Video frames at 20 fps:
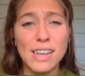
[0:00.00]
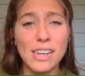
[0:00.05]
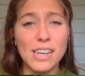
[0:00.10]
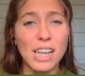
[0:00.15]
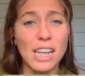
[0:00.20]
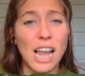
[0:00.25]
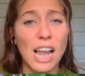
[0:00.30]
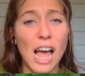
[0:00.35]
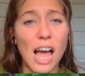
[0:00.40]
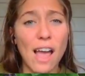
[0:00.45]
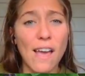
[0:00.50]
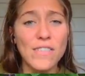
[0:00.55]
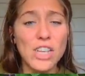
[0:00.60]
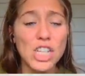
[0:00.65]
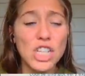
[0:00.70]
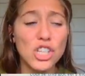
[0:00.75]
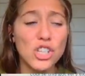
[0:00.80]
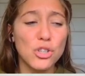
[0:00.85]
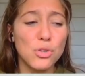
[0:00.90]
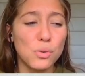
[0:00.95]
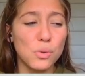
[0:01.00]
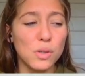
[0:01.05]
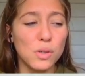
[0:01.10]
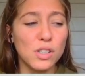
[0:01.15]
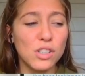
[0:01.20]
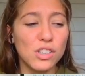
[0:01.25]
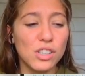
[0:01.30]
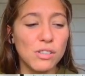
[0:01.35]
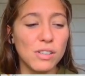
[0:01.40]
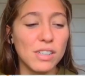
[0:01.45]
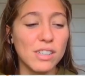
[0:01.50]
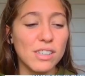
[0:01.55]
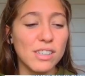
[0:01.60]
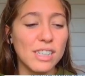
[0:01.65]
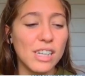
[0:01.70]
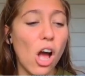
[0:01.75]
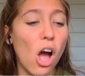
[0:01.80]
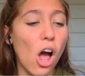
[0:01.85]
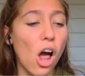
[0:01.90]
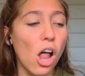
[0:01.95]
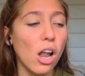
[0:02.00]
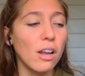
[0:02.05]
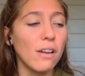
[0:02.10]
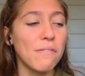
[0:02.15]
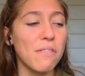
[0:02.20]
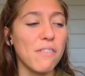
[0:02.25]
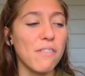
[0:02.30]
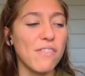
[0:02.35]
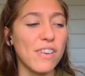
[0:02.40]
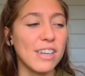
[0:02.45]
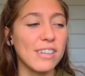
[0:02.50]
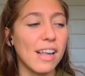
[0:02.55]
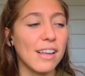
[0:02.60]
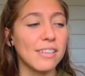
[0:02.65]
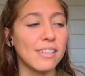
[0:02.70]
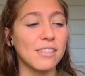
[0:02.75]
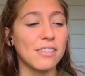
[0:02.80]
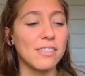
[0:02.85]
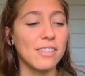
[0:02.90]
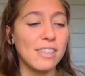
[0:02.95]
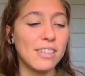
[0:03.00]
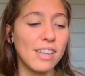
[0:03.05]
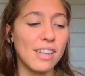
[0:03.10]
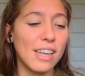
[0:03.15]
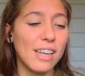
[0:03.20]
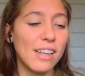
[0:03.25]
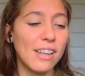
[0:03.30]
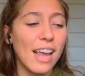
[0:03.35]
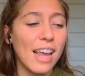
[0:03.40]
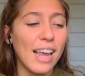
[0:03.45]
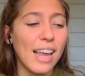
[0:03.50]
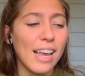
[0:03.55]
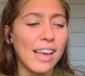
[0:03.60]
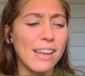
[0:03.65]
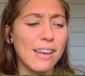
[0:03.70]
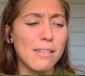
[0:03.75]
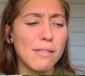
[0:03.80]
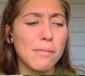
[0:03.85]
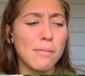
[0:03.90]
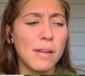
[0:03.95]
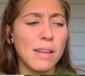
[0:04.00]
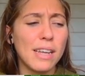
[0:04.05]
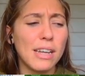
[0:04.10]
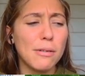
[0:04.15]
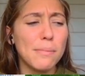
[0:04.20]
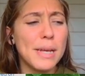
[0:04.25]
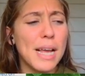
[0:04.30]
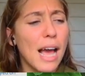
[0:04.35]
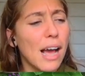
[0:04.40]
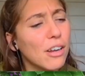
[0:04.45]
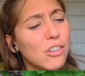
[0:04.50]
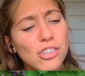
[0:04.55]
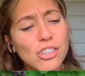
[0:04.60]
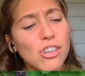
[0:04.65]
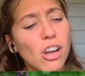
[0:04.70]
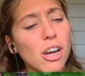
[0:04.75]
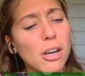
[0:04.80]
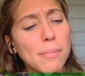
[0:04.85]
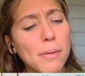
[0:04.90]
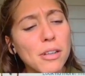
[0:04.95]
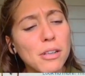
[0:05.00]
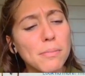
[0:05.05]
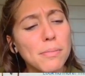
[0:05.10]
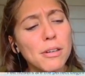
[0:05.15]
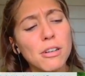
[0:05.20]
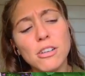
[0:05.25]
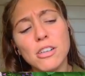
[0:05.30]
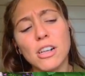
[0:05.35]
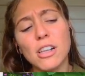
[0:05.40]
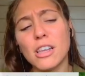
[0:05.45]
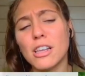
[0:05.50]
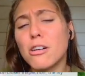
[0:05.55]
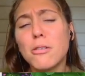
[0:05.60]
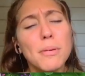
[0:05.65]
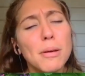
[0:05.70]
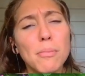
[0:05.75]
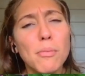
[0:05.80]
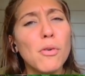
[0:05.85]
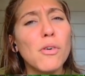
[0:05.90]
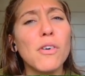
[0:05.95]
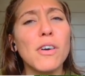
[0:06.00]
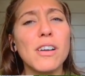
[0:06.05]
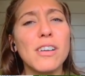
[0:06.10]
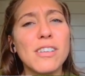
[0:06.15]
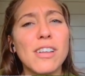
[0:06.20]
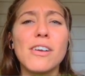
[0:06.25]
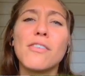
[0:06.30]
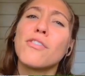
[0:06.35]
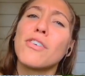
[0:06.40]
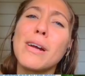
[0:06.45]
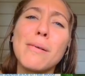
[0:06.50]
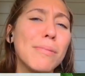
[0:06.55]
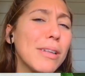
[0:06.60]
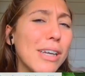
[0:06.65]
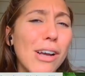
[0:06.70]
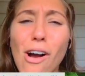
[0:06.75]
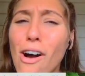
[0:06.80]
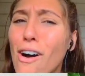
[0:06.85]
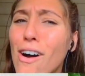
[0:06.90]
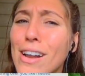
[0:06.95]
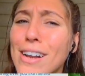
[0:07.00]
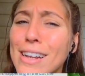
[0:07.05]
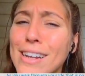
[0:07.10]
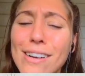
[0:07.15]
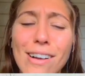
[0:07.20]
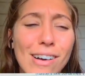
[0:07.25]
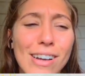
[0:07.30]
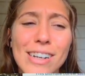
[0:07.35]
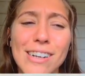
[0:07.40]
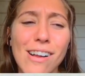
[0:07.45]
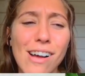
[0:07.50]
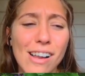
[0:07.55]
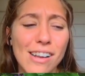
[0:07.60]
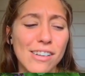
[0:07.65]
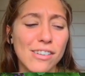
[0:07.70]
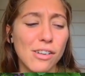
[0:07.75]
a live tour so you can see all of the fantastical details and hear me actually talk about the build a little bit more instead of rambling on and on and on.